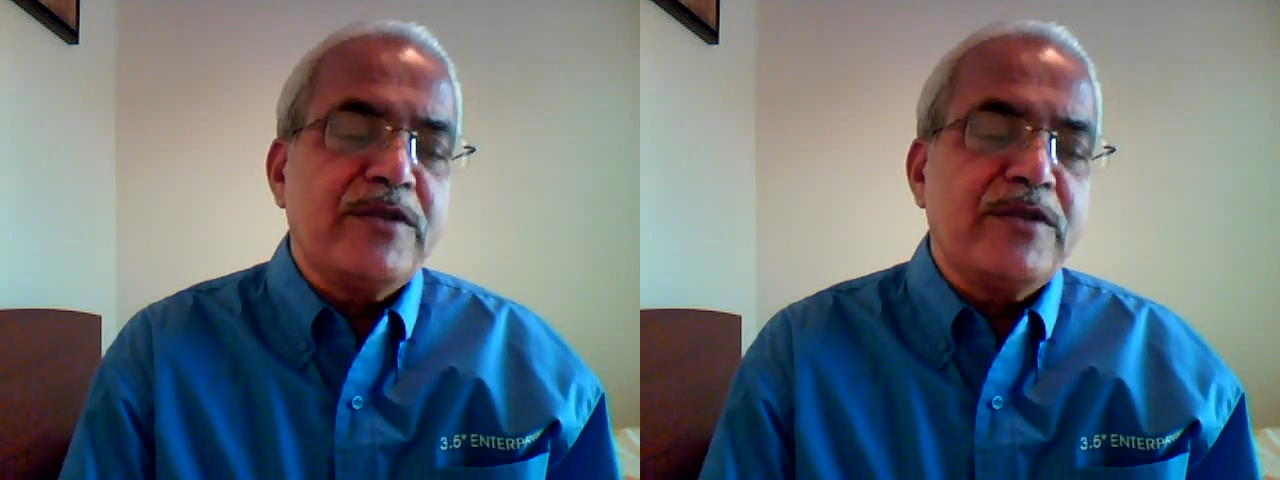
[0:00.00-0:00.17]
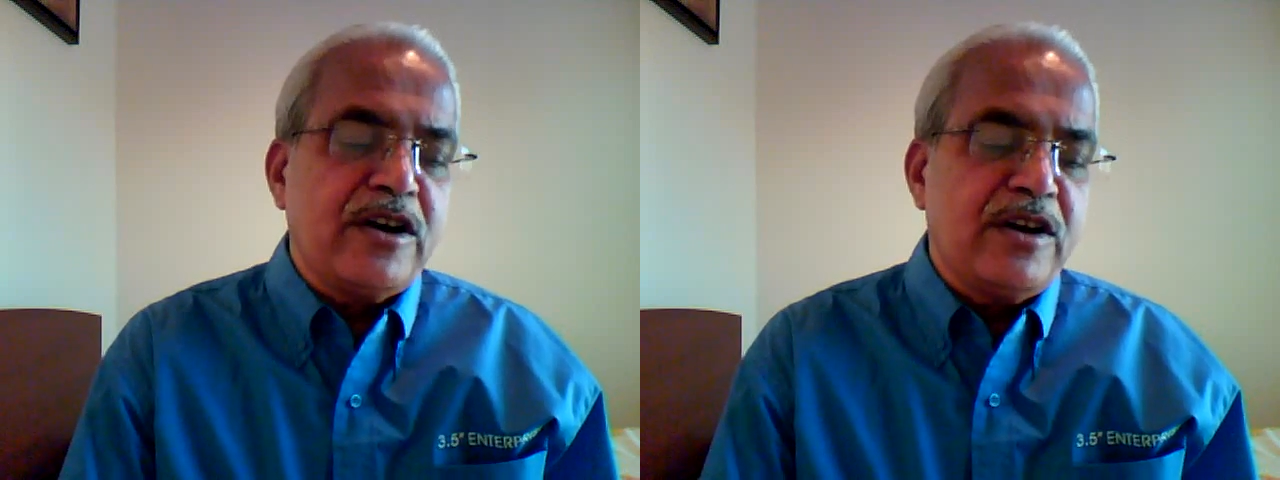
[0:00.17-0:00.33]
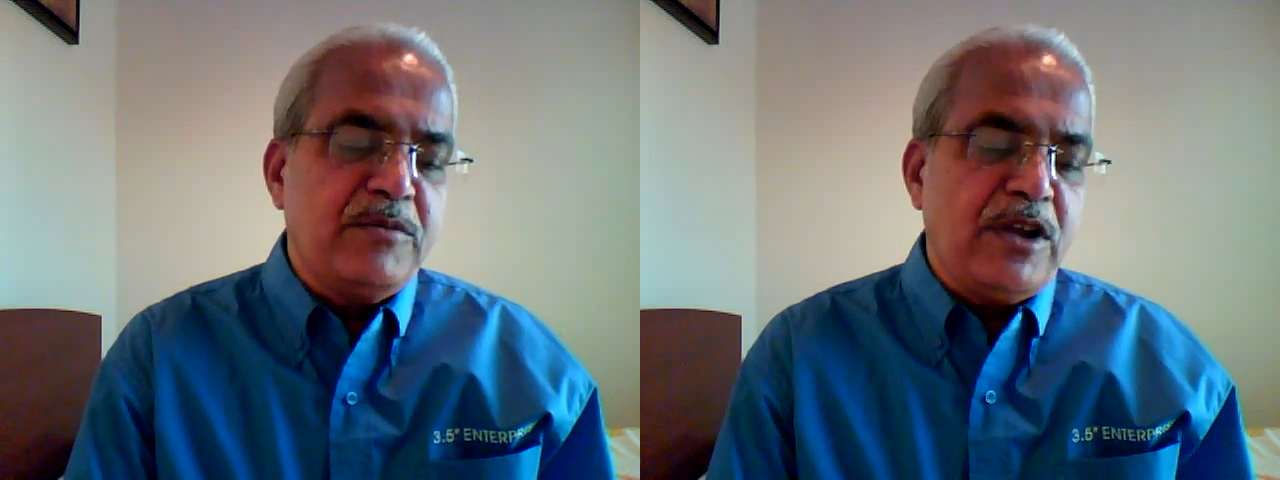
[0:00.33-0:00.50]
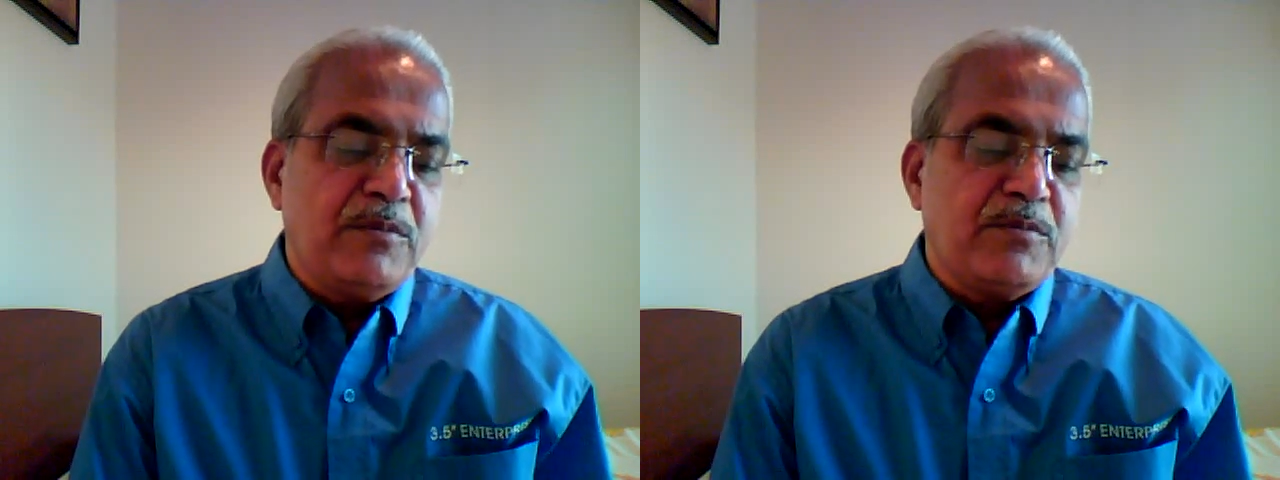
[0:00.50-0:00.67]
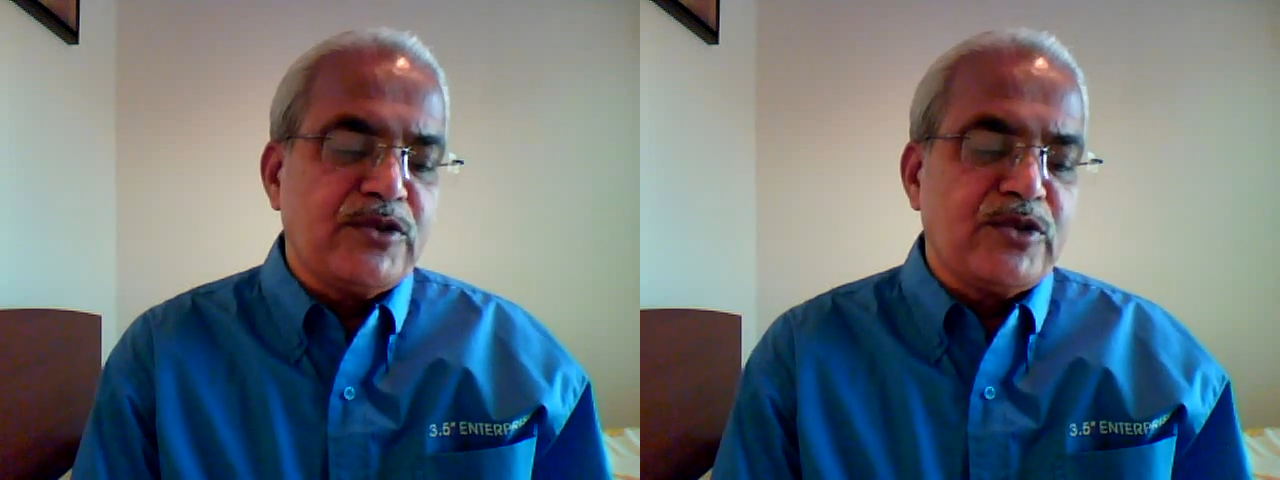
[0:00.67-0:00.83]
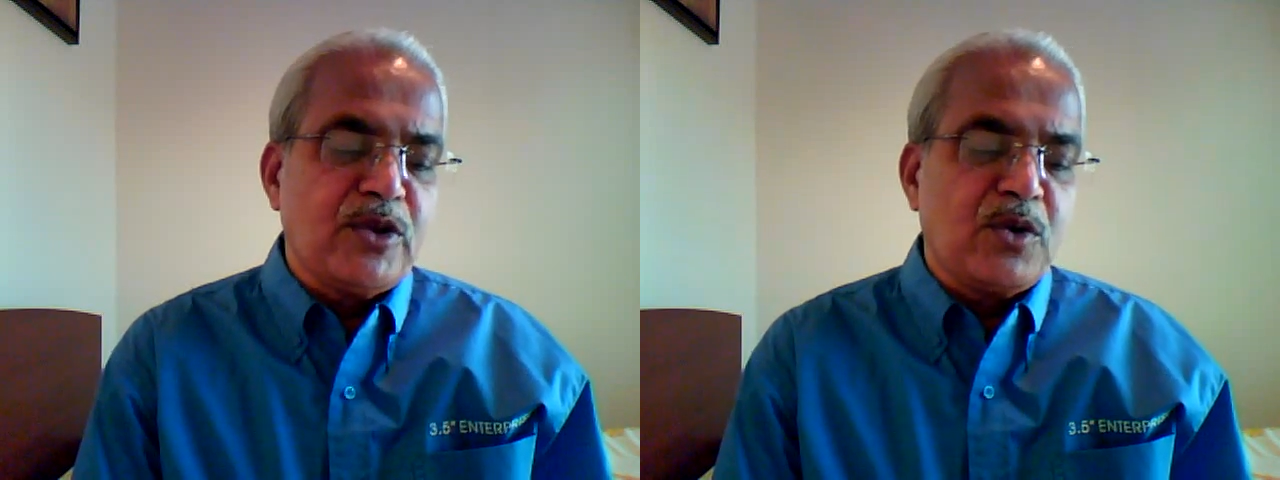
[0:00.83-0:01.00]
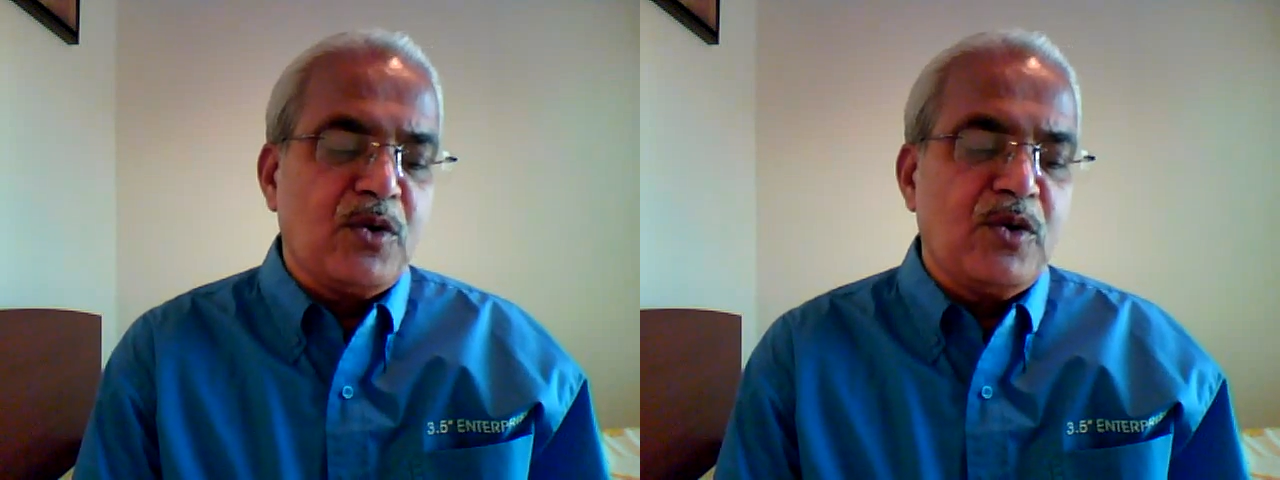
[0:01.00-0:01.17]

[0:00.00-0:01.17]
of the Criminal Procedure